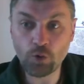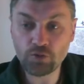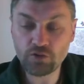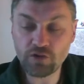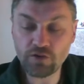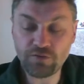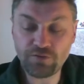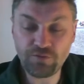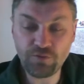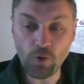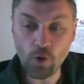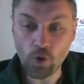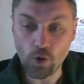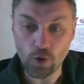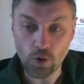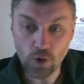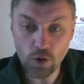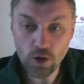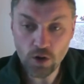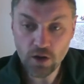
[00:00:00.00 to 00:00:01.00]
a
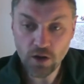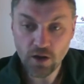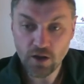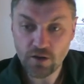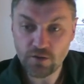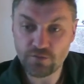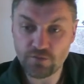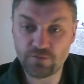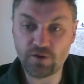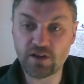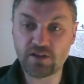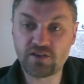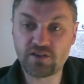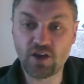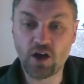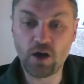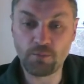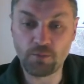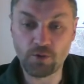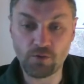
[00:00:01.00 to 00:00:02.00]
4 for its
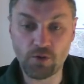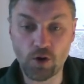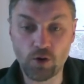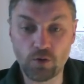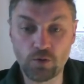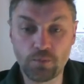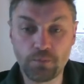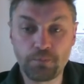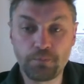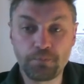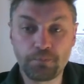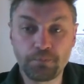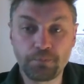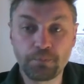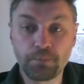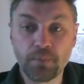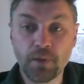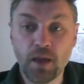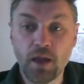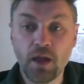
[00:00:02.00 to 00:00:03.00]
armour roll.
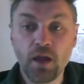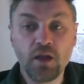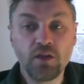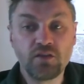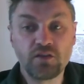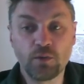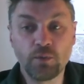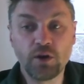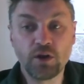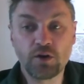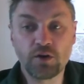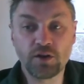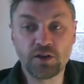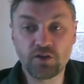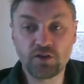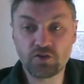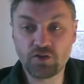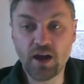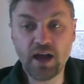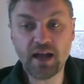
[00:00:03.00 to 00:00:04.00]
So we look on its
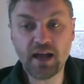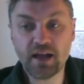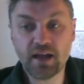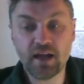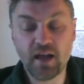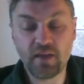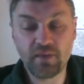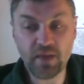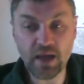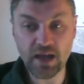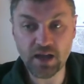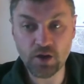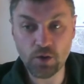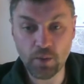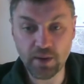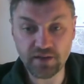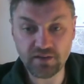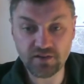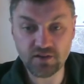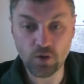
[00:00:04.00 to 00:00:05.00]
track, and that
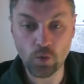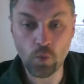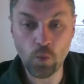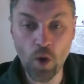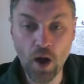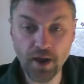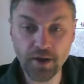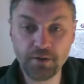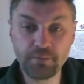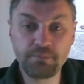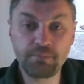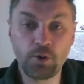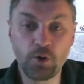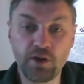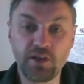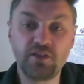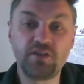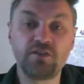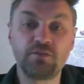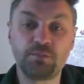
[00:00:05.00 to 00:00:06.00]
equates to 1
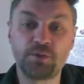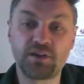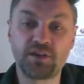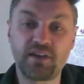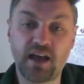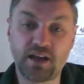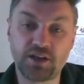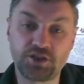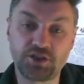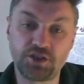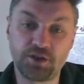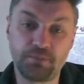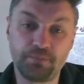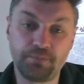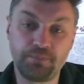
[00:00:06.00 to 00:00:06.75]
point of protection.